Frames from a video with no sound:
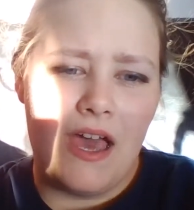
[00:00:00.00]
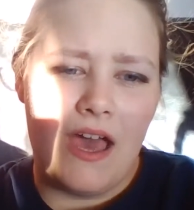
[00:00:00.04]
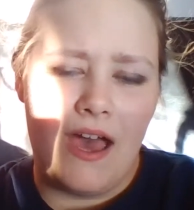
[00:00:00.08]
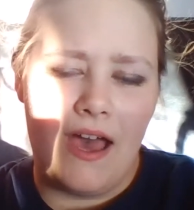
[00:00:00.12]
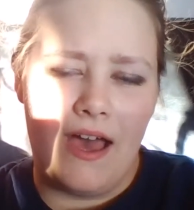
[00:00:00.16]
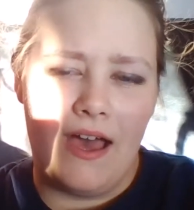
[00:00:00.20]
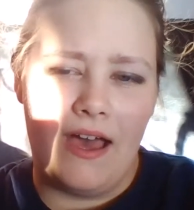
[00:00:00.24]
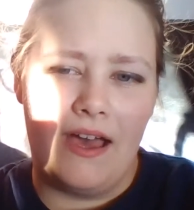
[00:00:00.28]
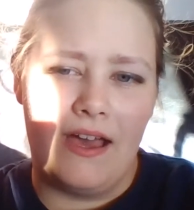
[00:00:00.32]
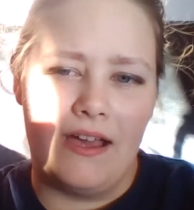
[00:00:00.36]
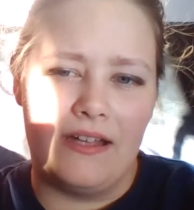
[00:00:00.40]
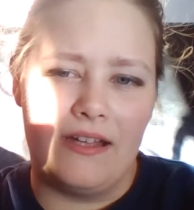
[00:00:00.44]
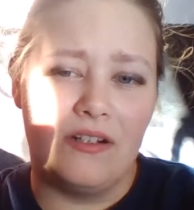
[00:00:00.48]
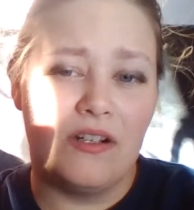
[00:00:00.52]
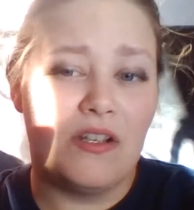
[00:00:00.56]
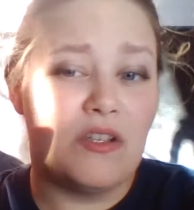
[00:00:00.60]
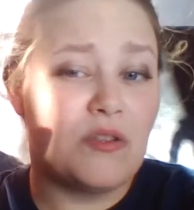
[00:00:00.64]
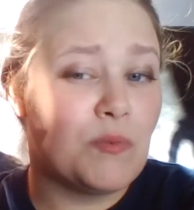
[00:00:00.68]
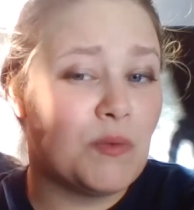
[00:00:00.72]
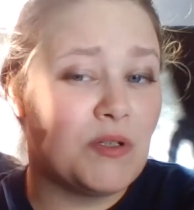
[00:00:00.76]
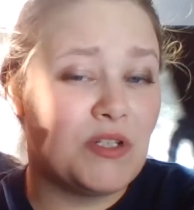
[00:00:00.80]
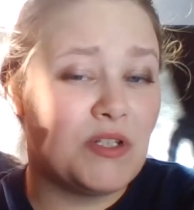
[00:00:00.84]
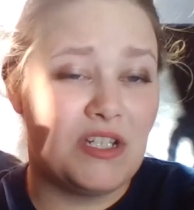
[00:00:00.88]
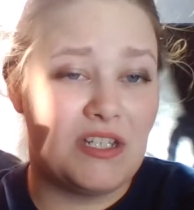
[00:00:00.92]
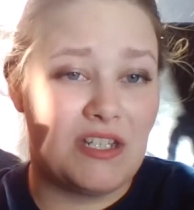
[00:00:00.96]
Not as
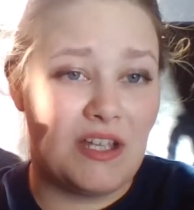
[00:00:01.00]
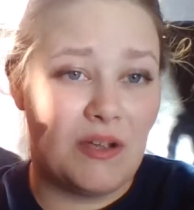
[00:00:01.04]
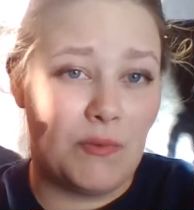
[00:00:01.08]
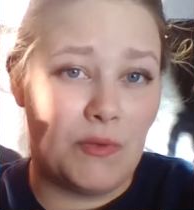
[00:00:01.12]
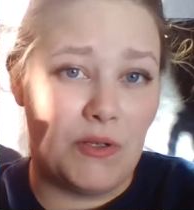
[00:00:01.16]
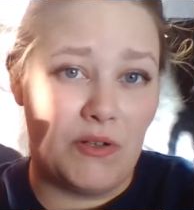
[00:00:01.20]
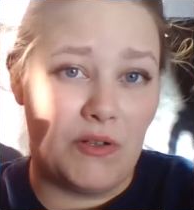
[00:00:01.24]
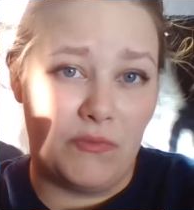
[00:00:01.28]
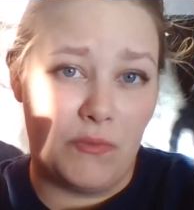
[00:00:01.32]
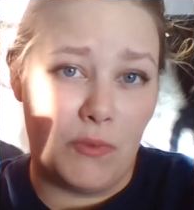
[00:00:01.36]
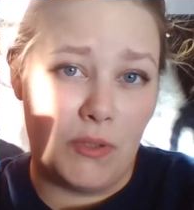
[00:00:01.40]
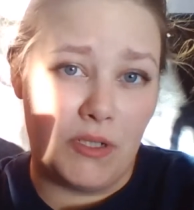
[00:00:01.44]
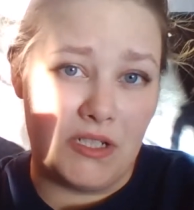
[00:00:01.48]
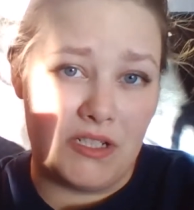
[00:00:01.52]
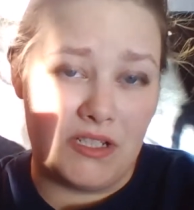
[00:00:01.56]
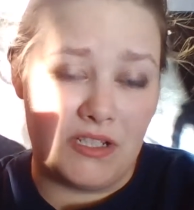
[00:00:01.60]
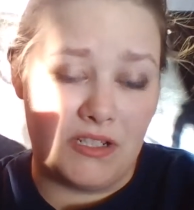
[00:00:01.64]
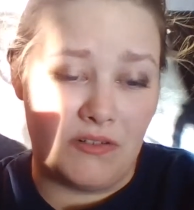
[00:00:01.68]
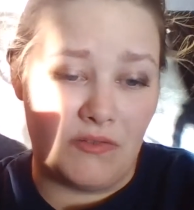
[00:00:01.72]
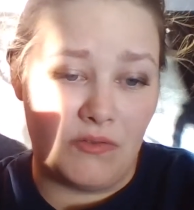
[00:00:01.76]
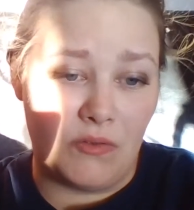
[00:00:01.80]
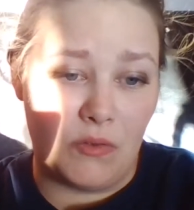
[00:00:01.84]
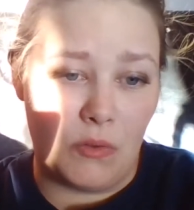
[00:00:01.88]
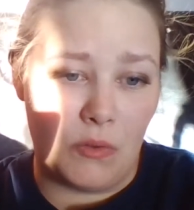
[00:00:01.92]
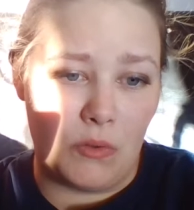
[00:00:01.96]
much as I would have wanted,
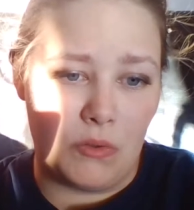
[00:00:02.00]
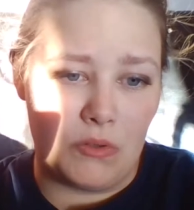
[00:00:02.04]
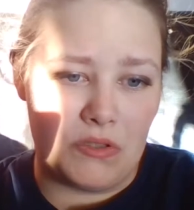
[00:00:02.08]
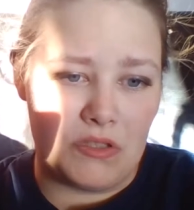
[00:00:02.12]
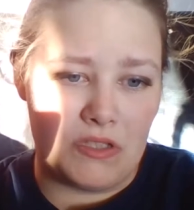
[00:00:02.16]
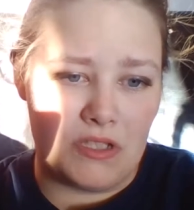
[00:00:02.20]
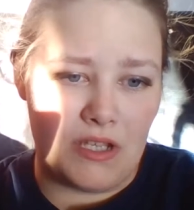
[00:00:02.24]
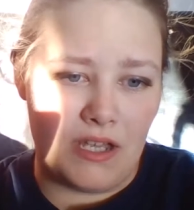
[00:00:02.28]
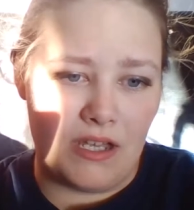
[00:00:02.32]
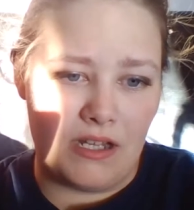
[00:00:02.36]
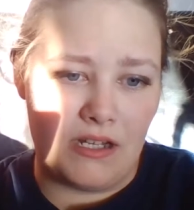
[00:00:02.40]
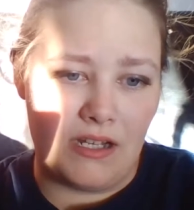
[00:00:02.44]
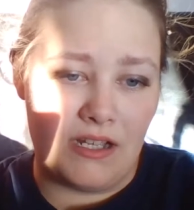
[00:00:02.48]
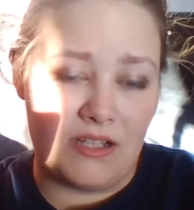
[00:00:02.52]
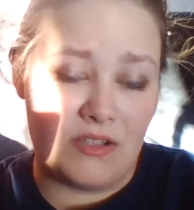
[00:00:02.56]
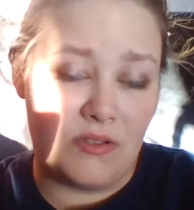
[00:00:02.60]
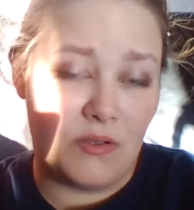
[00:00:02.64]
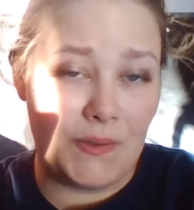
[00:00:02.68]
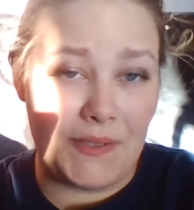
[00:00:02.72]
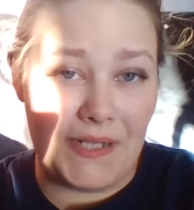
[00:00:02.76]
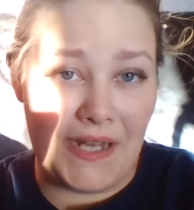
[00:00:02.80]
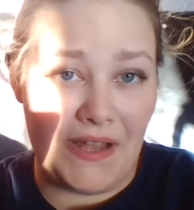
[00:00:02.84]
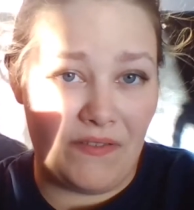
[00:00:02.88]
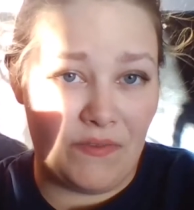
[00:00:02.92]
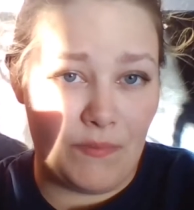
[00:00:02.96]
of course, and I
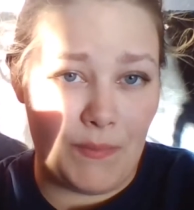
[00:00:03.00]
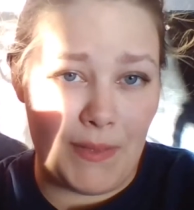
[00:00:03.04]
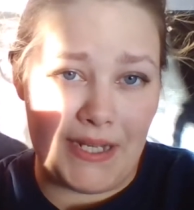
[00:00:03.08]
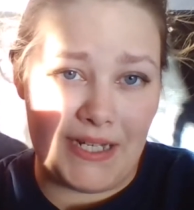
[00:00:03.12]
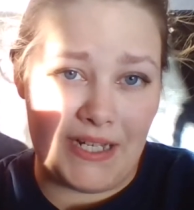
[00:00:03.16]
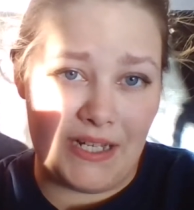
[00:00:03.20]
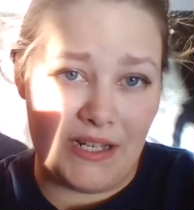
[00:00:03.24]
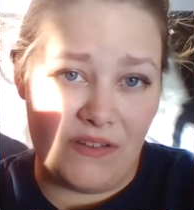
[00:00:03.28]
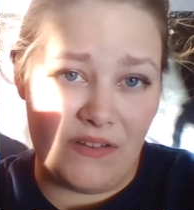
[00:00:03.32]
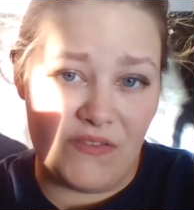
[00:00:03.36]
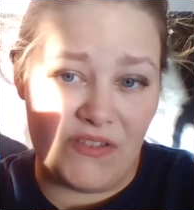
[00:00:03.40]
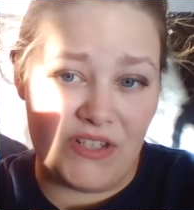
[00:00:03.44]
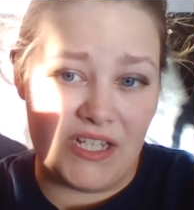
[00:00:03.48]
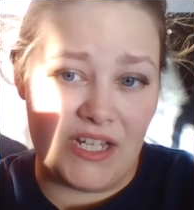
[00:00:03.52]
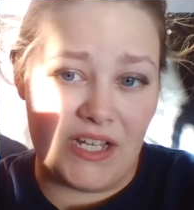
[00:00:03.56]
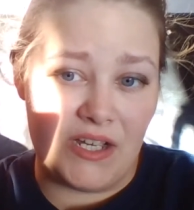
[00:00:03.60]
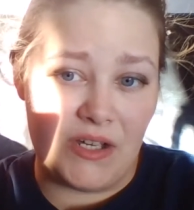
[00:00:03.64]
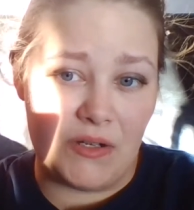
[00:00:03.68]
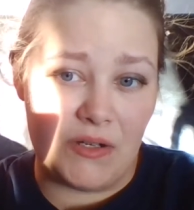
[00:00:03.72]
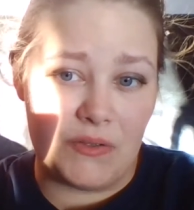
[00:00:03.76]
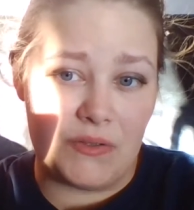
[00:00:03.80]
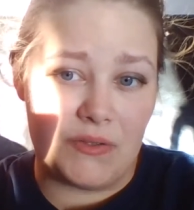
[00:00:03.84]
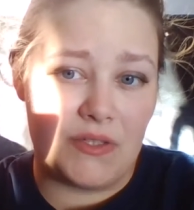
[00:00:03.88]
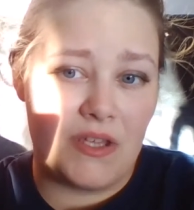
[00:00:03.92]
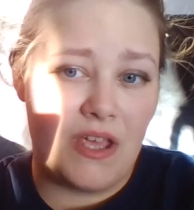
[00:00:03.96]
certainly haven't made any
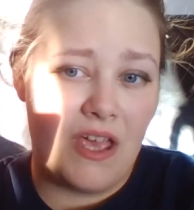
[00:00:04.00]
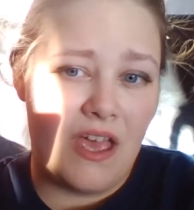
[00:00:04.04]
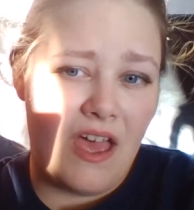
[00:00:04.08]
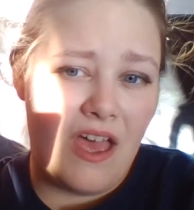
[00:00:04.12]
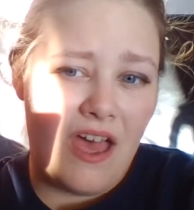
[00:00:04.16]
videos.